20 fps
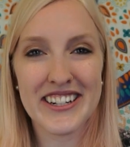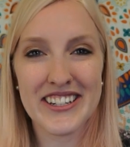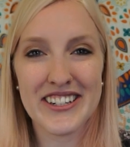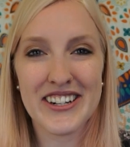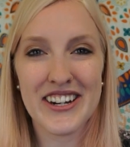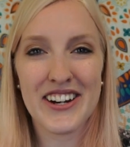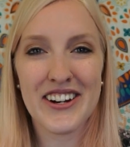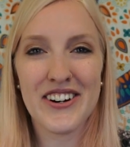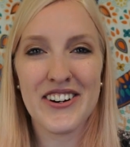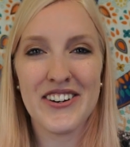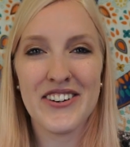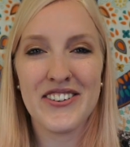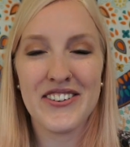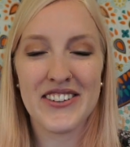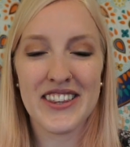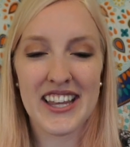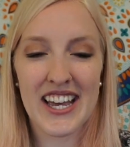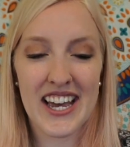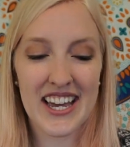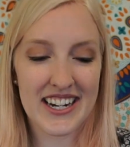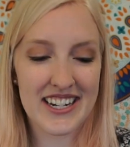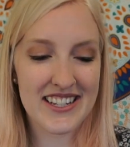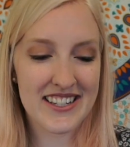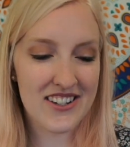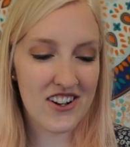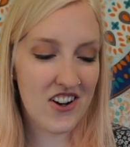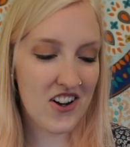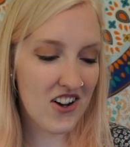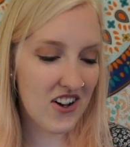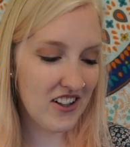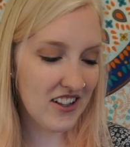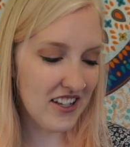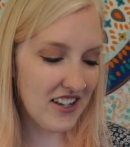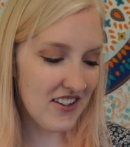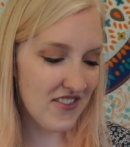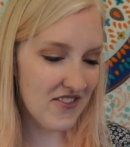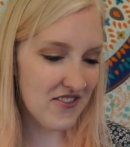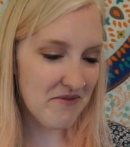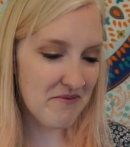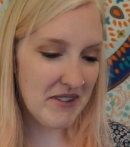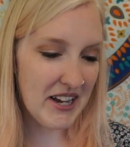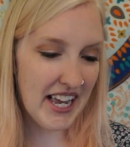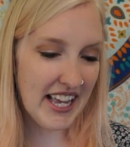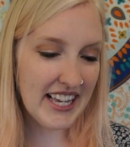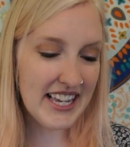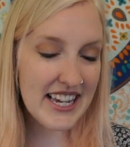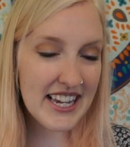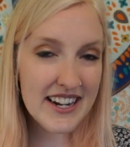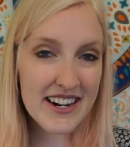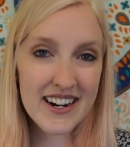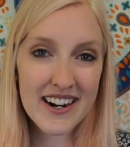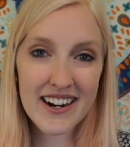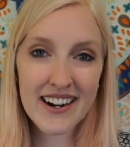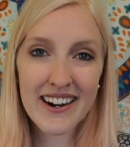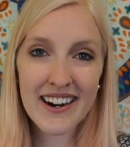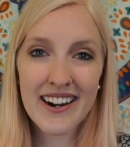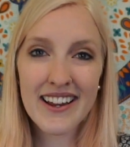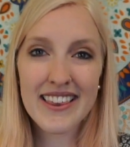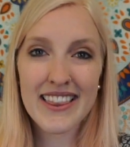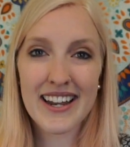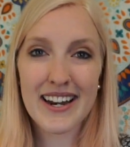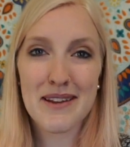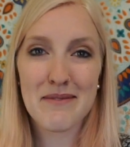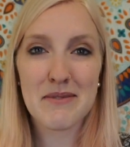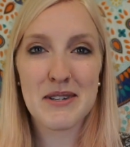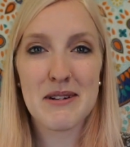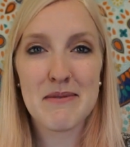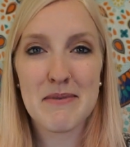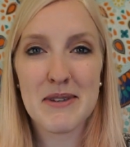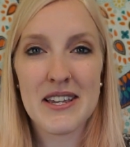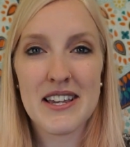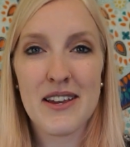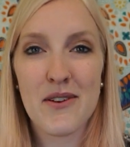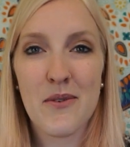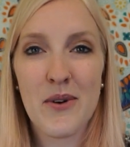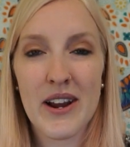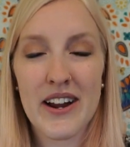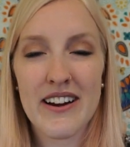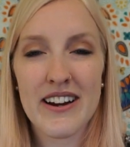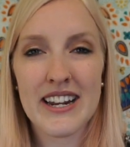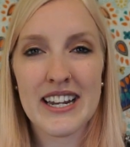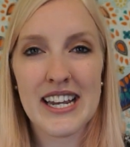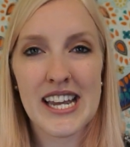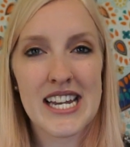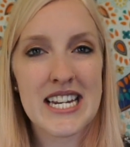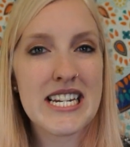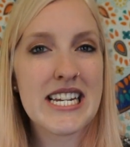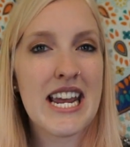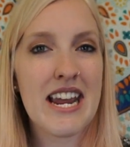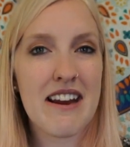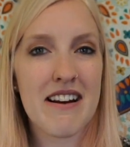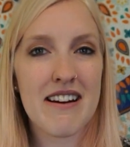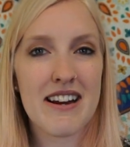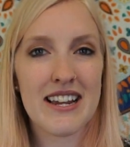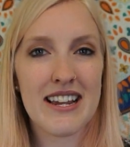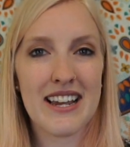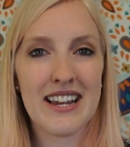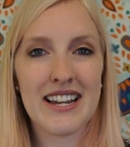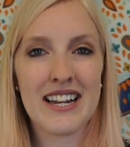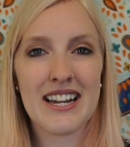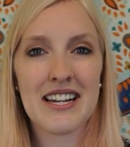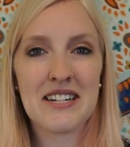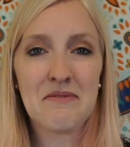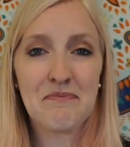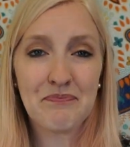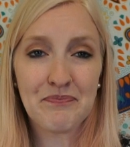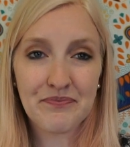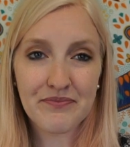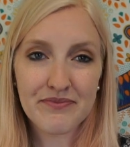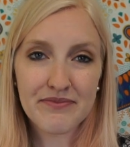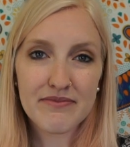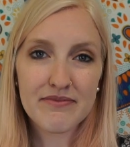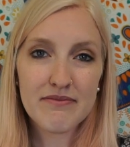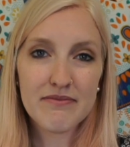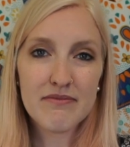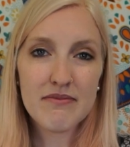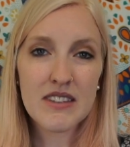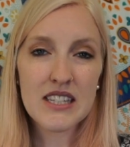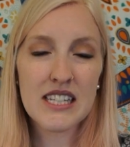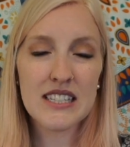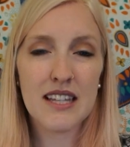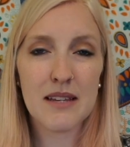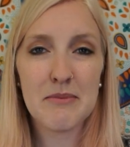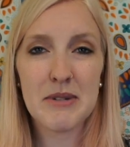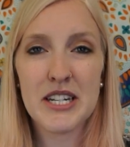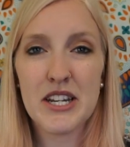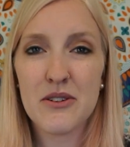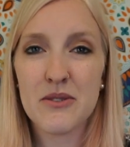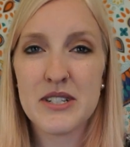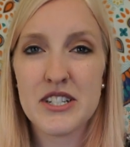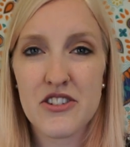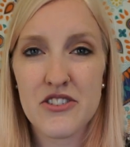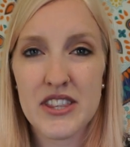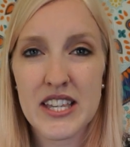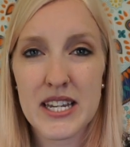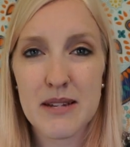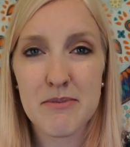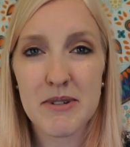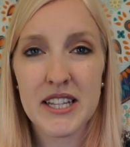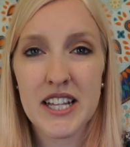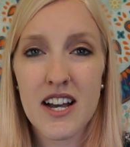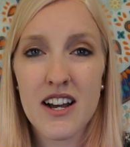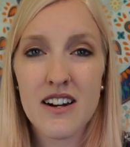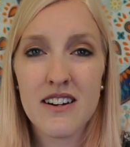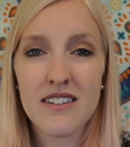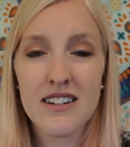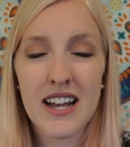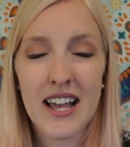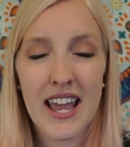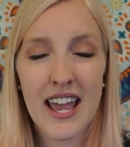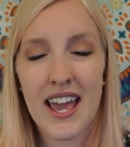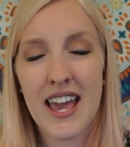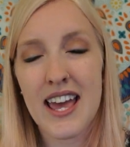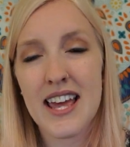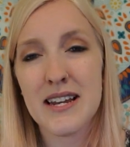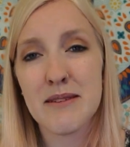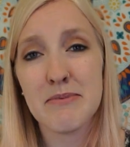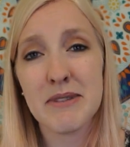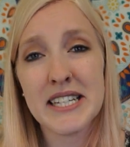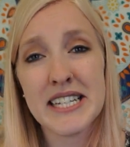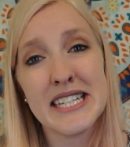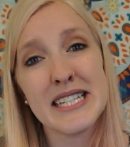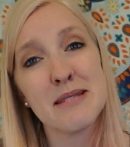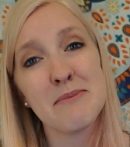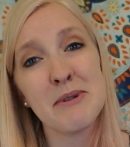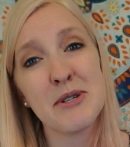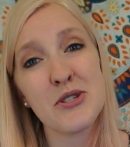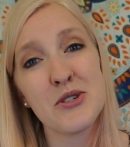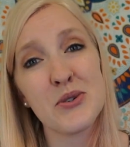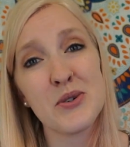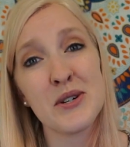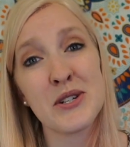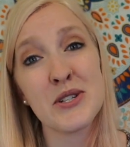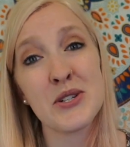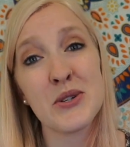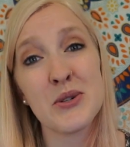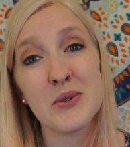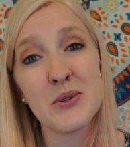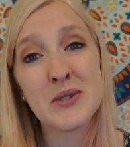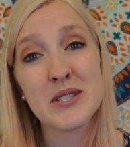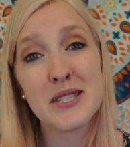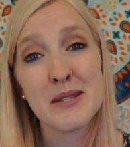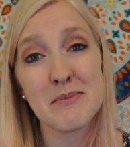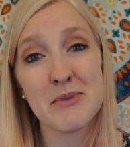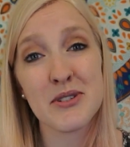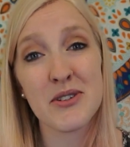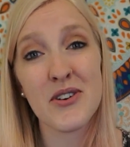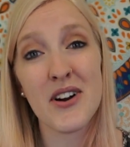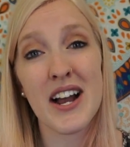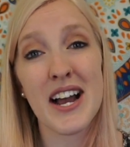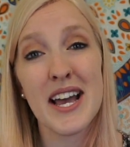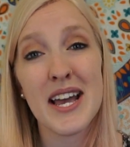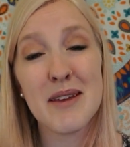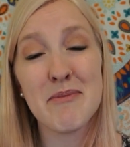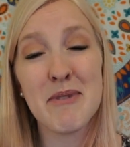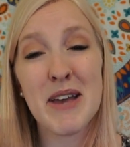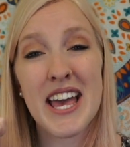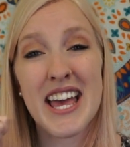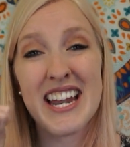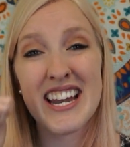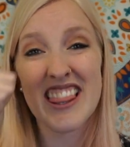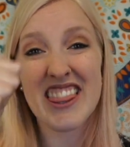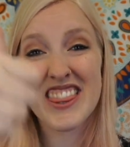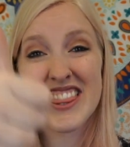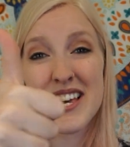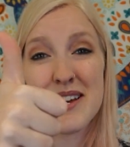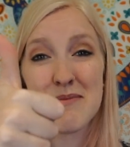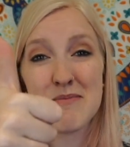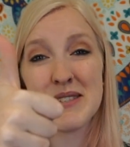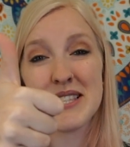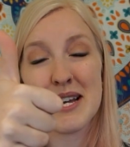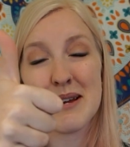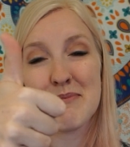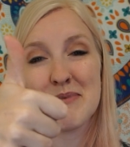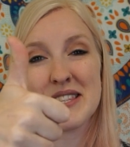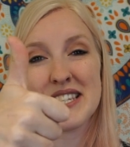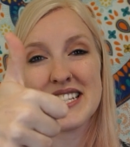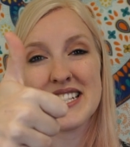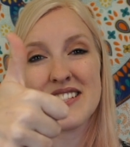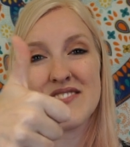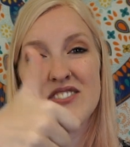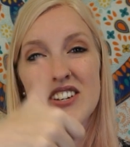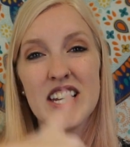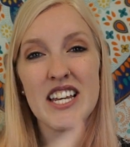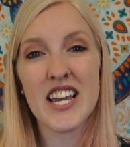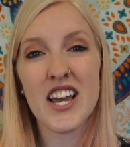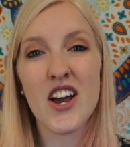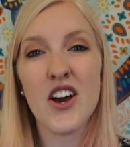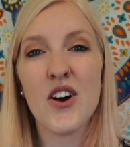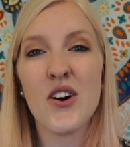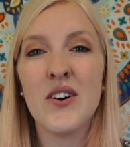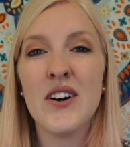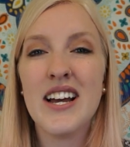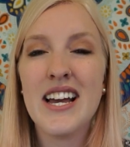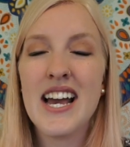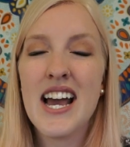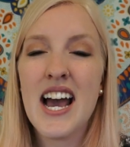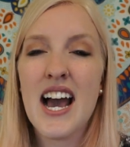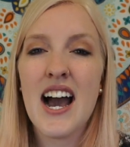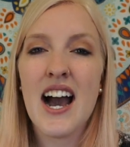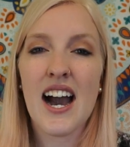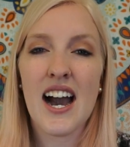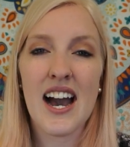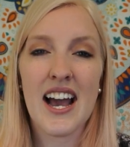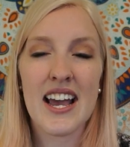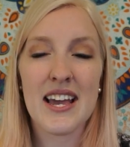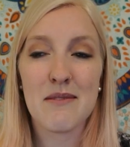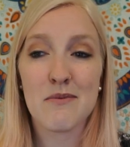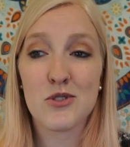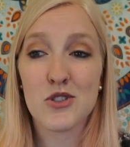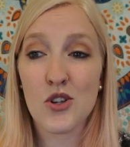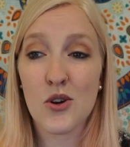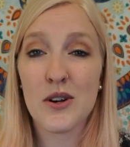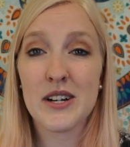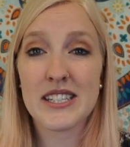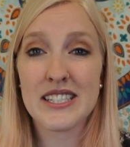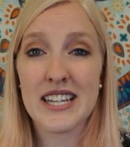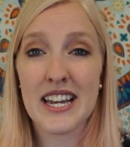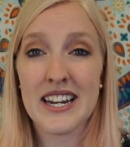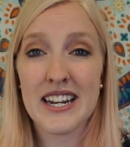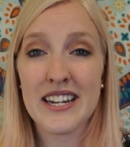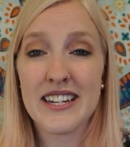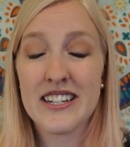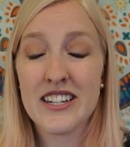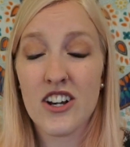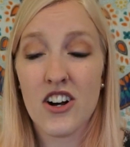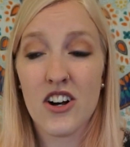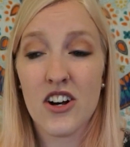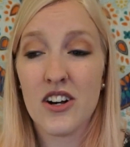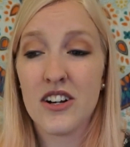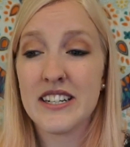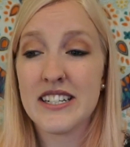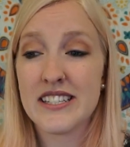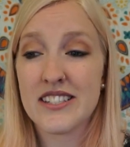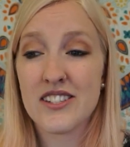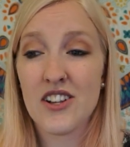you go. That is all of my gear that I'm gonna be wearing and carrying. Let me know what you think below, and please be sure to subscribe and thumbs up this video. I am so excited, y'all.